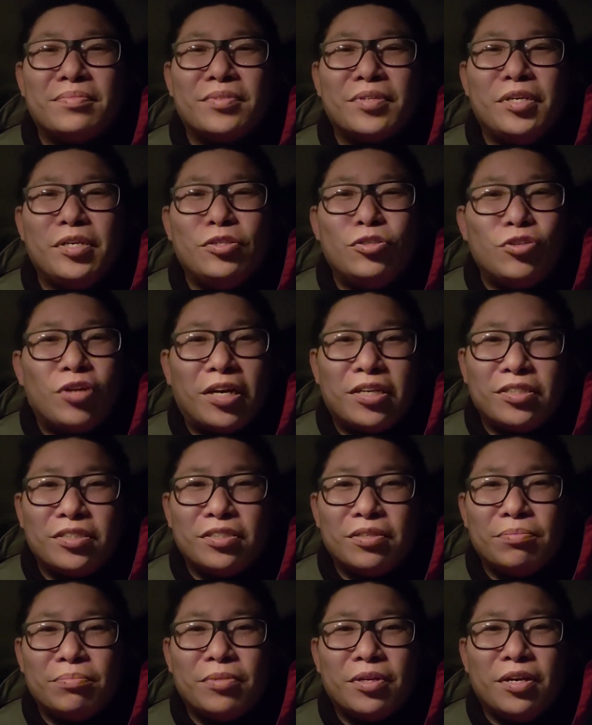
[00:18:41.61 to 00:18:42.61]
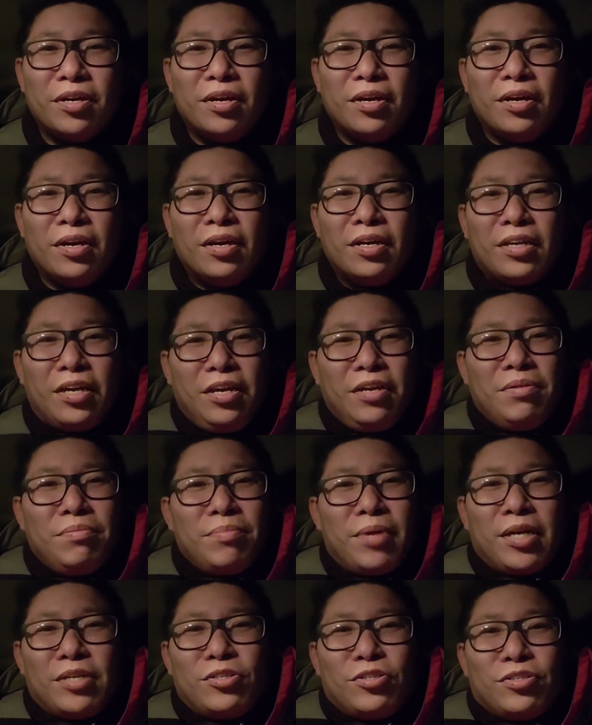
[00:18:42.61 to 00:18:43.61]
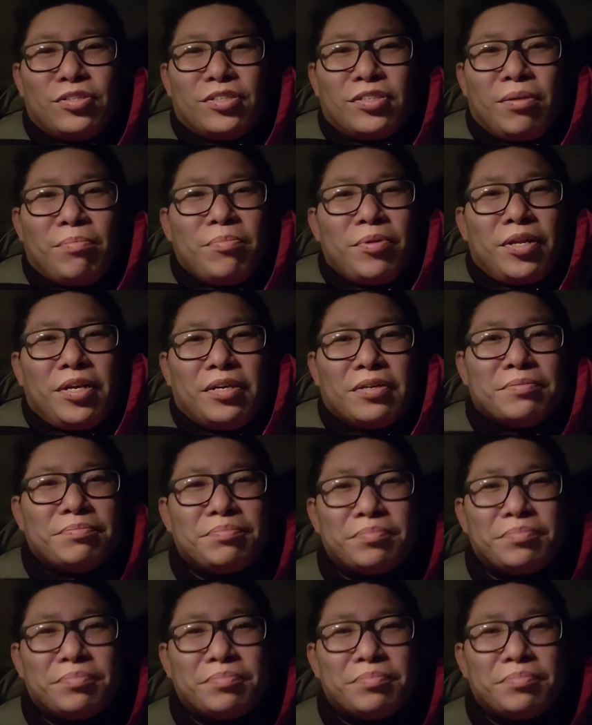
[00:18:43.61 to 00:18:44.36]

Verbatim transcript: You trust him. Can you imagine somebody